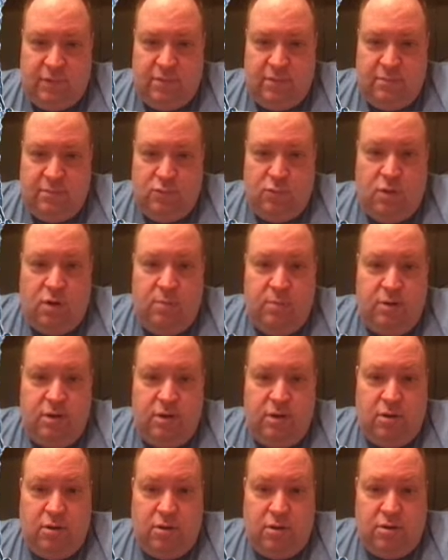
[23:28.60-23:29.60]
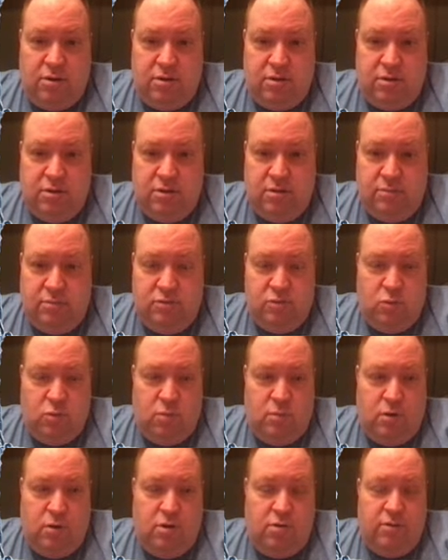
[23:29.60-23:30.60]
quite a bit of cards to
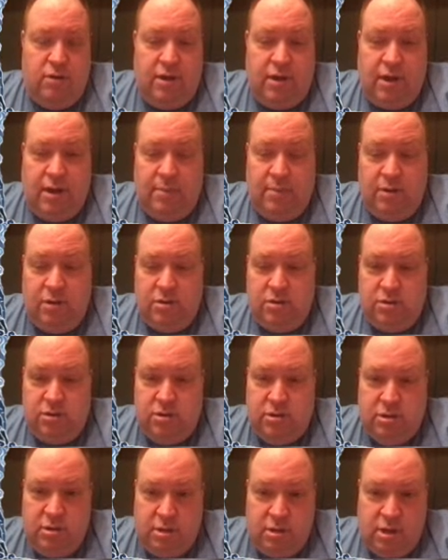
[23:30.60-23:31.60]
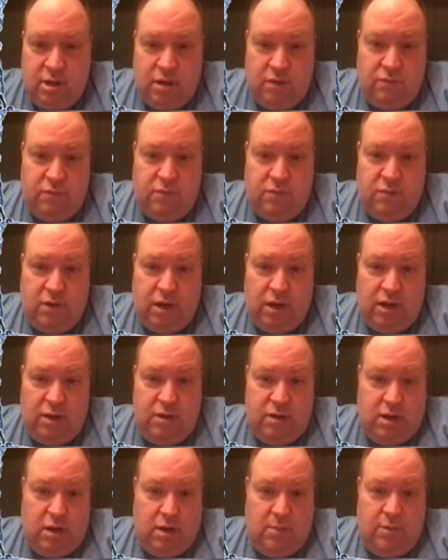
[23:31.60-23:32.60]
absorb all the damage. If you can
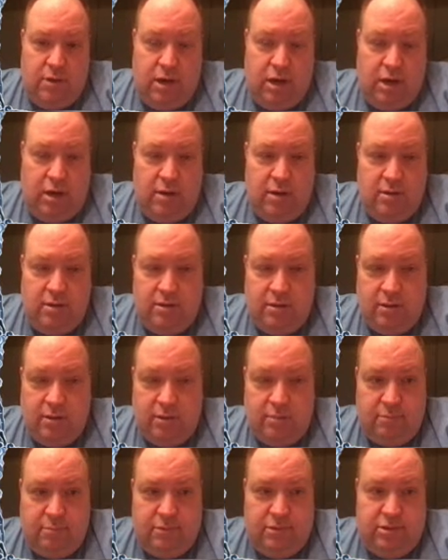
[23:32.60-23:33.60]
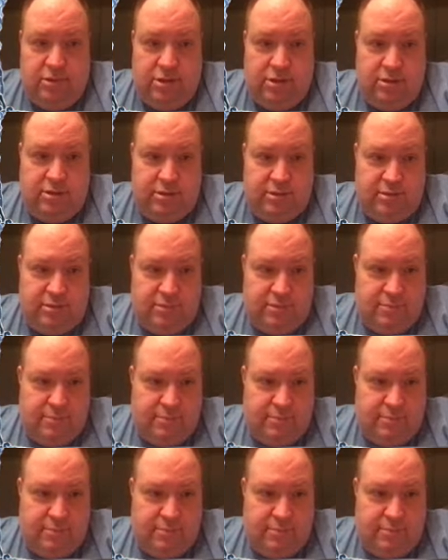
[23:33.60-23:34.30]
dominate it, then Jesus.